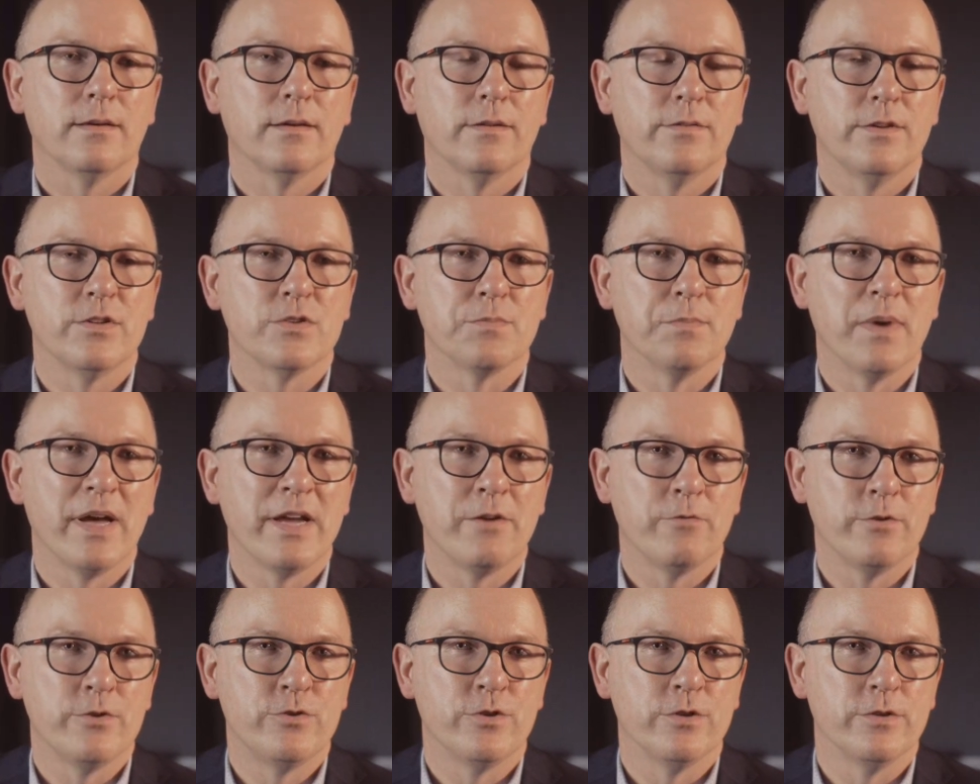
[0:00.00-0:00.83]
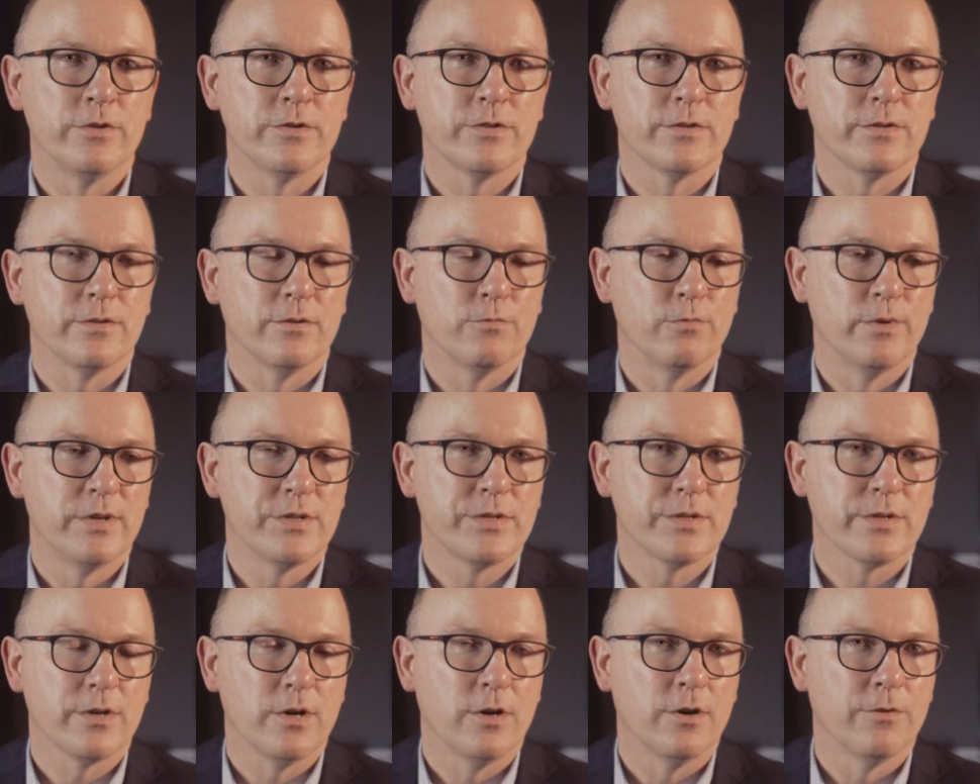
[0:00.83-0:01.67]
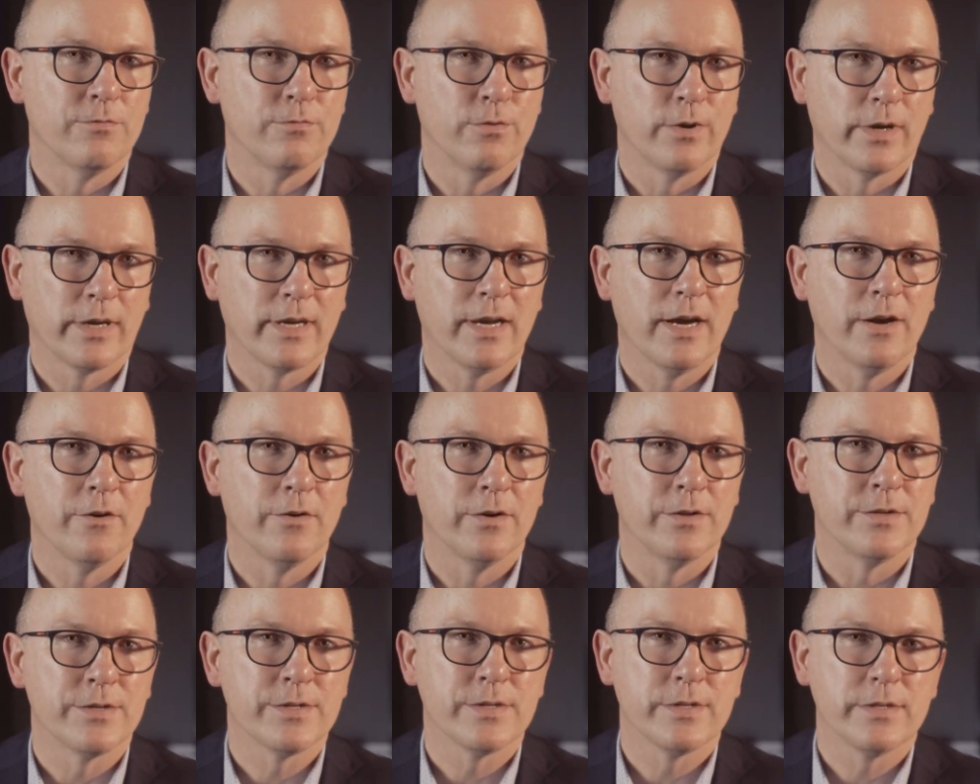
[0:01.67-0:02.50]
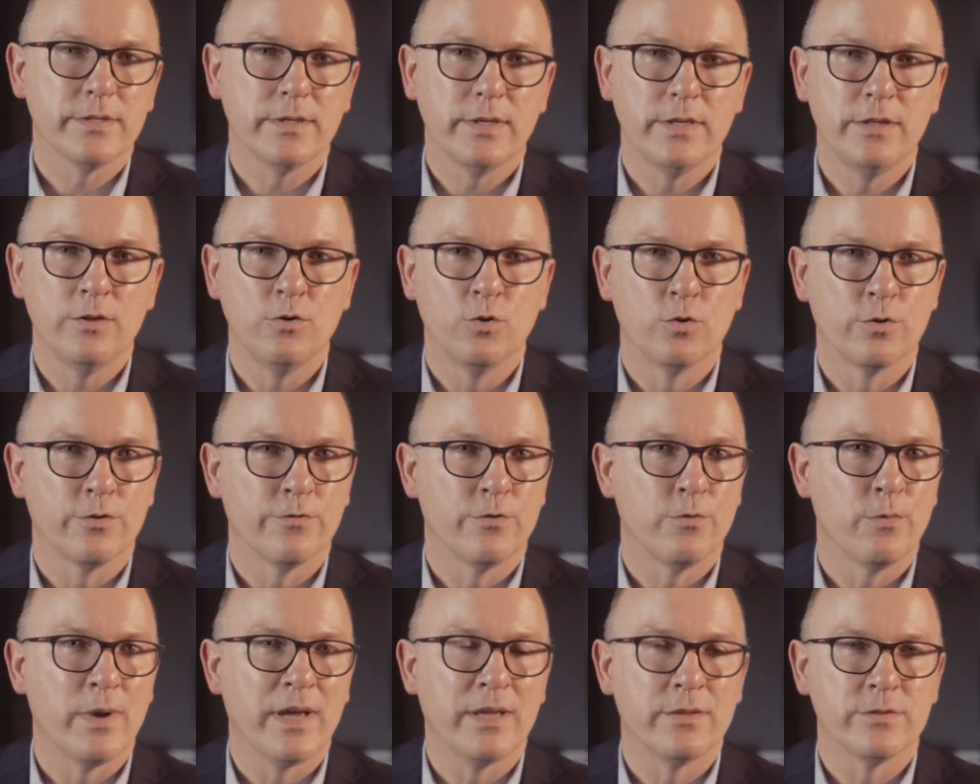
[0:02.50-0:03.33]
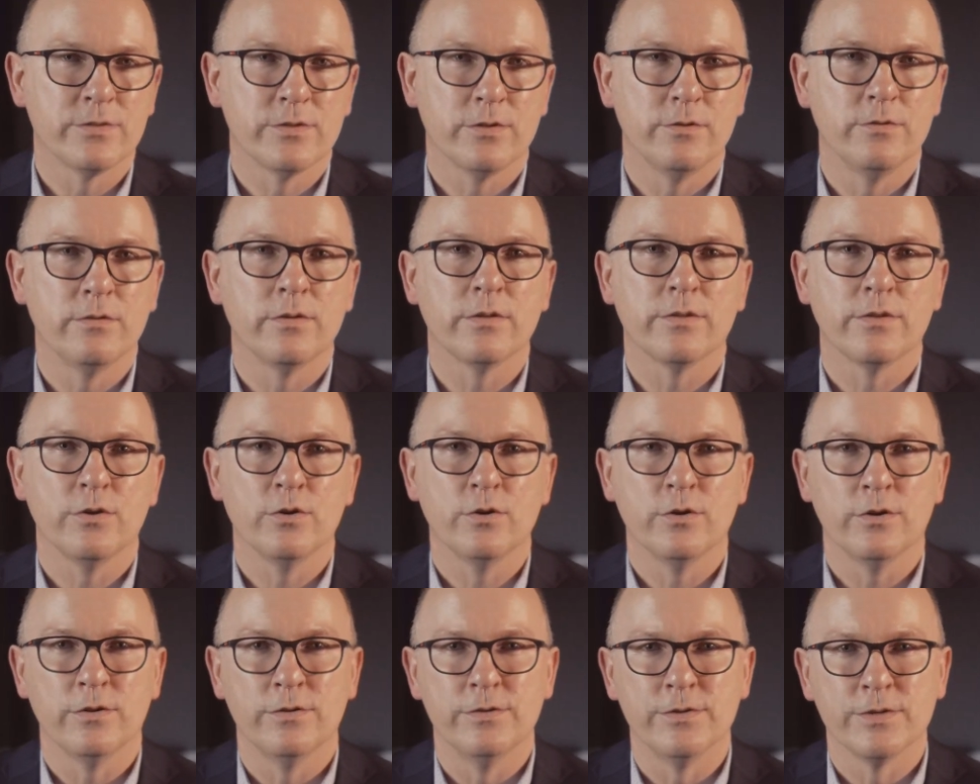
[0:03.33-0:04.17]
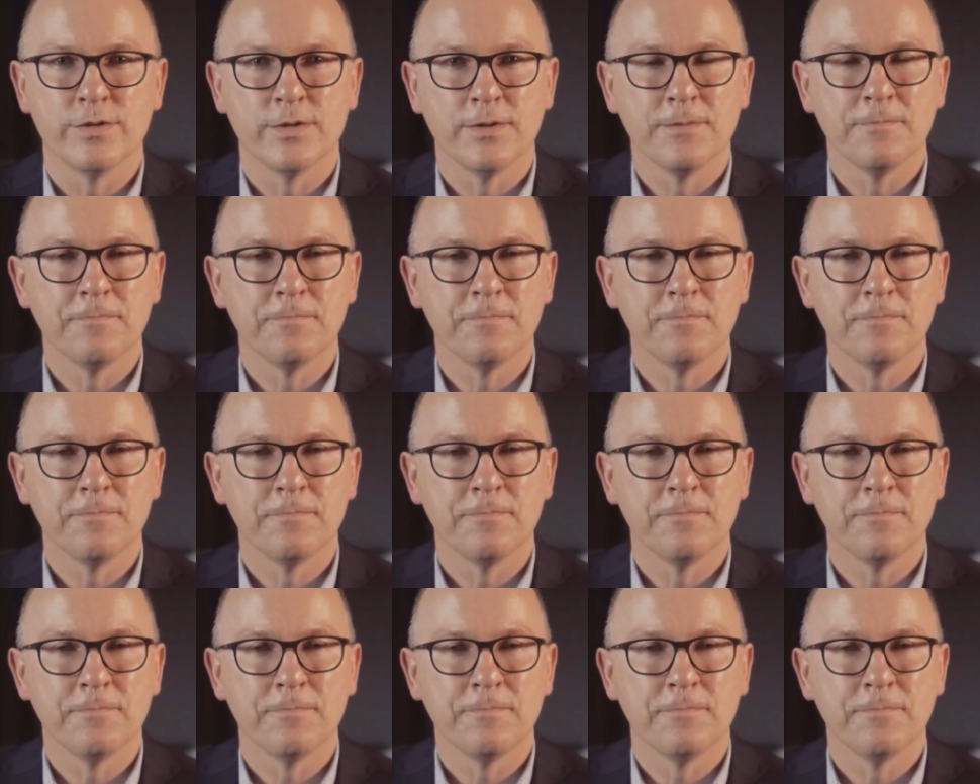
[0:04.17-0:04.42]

This may reduce the risk of recurrence in the order of around 2/3.